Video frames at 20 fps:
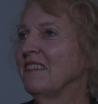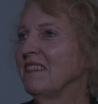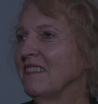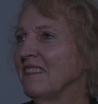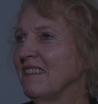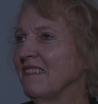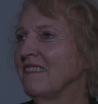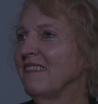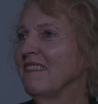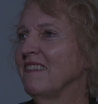your
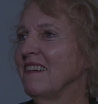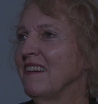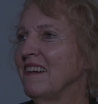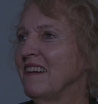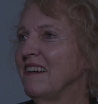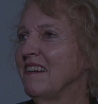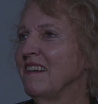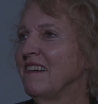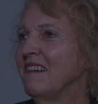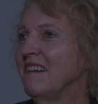experience
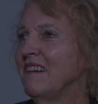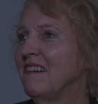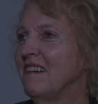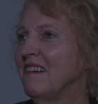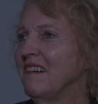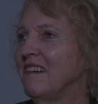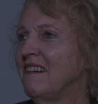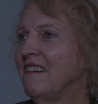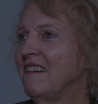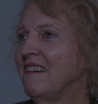was
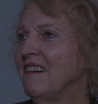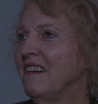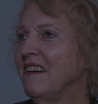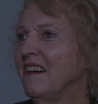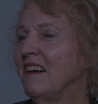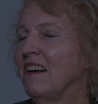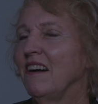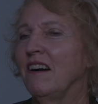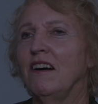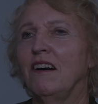was good with
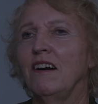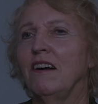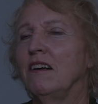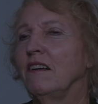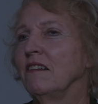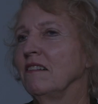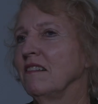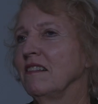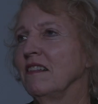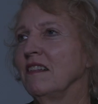him. On the, uh,
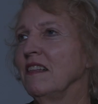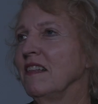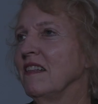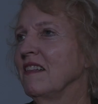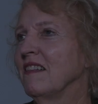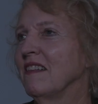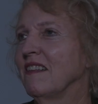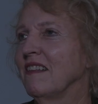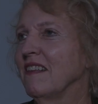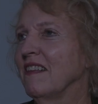about a,
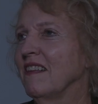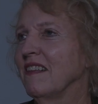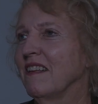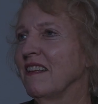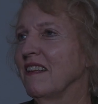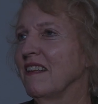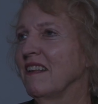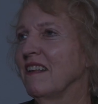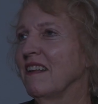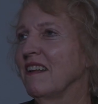a, did have a
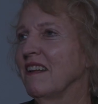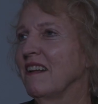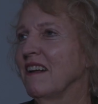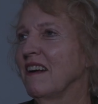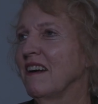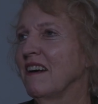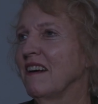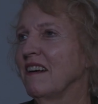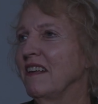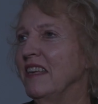bit
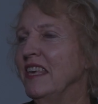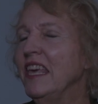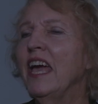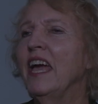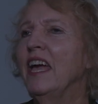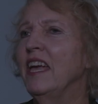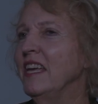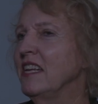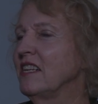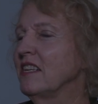part.
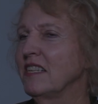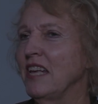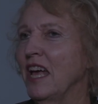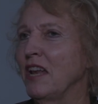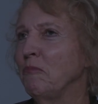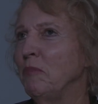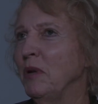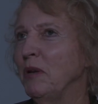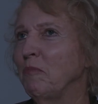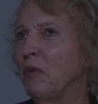yeah, you just had
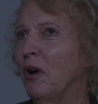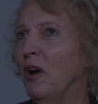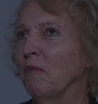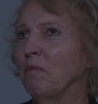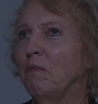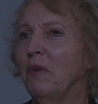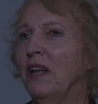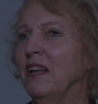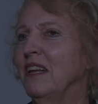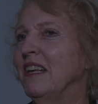a bit part,
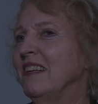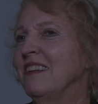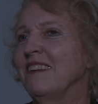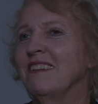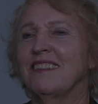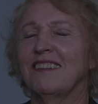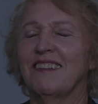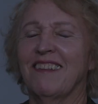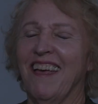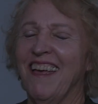yeah. but he
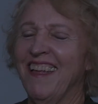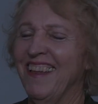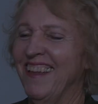just